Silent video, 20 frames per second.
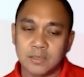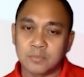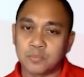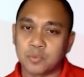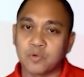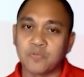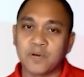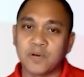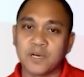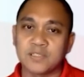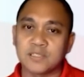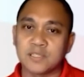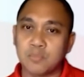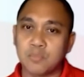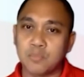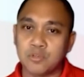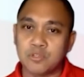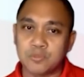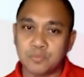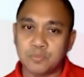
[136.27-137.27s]
provides the
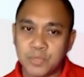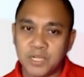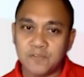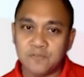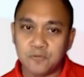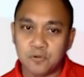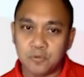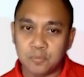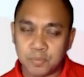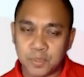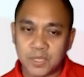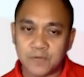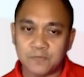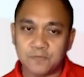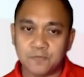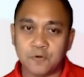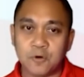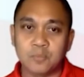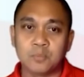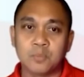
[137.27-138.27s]
most meaningful
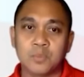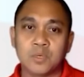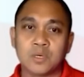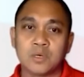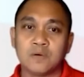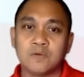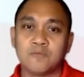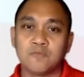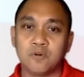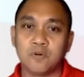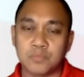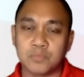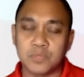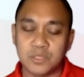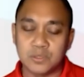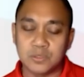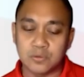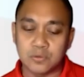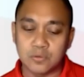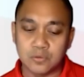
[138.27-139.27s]
platform for
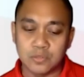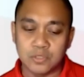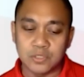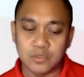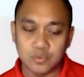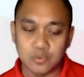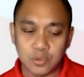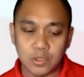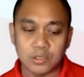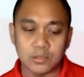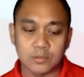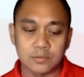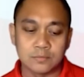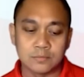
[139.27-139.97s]
me to do this work.